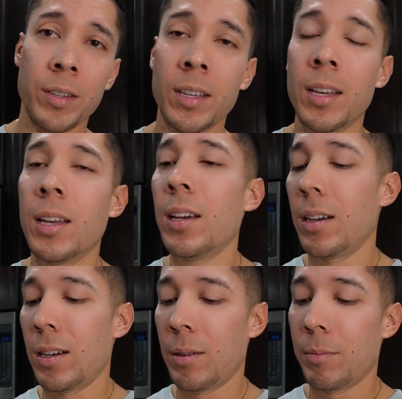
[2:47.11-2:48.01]

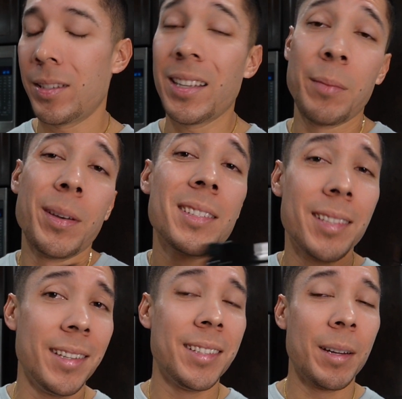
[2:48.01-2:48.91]
It's not the best
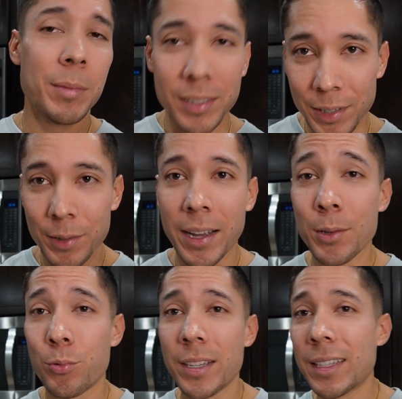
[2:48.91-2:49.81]
tasting, I'm gonna tell you
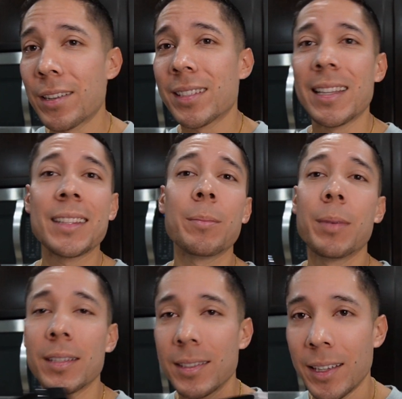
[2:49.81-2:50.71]
guys right now, it's not the
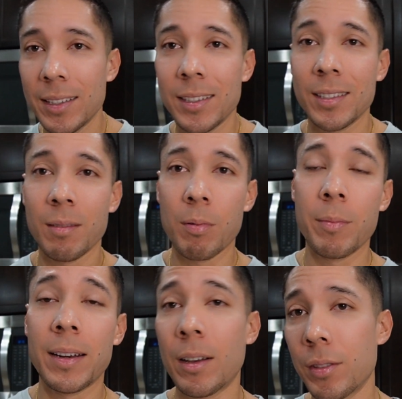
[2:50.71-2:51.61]
best tasting
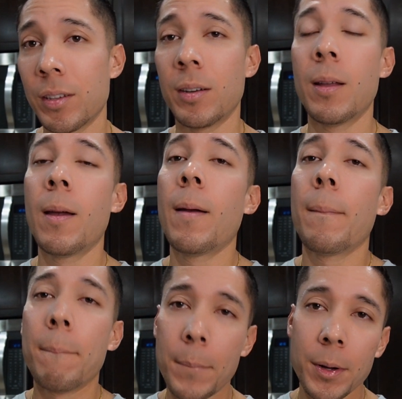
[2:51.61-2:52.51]
supplement out there,
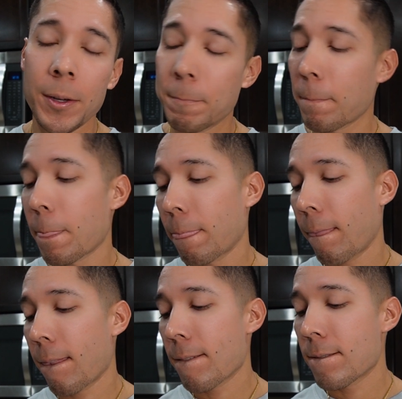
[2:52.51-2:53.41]

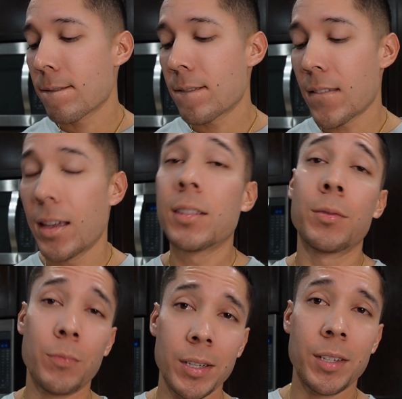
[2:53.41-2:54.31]
but
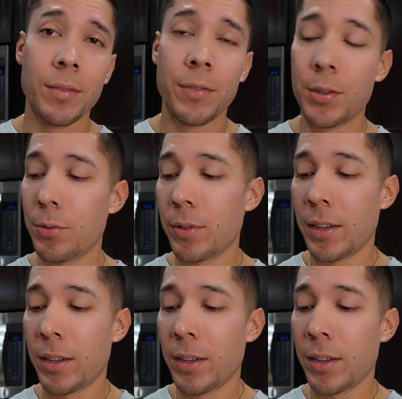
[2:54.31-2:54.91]
it's really good for you.